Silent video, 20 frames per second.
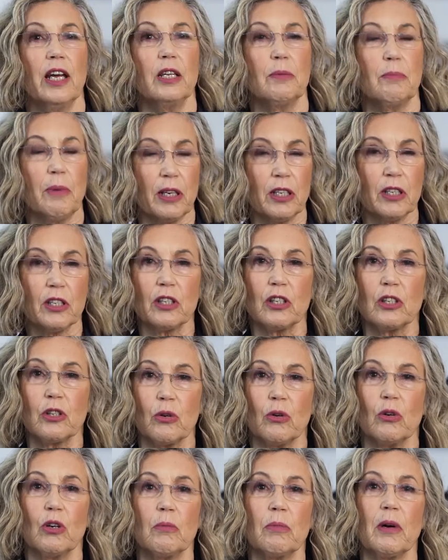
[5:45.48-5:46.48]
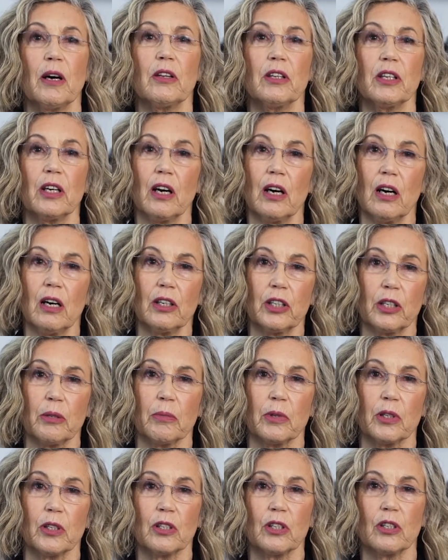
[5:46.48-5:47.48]
It's better to talk about the
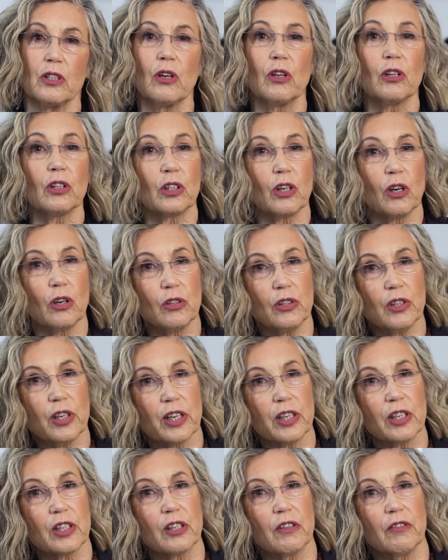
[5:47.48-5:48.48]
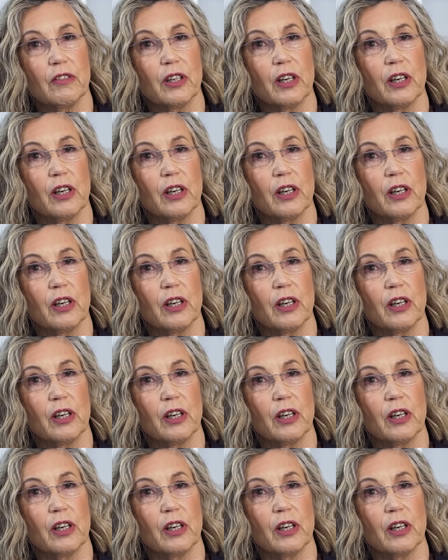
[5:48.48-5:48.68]
argument, not the contents of the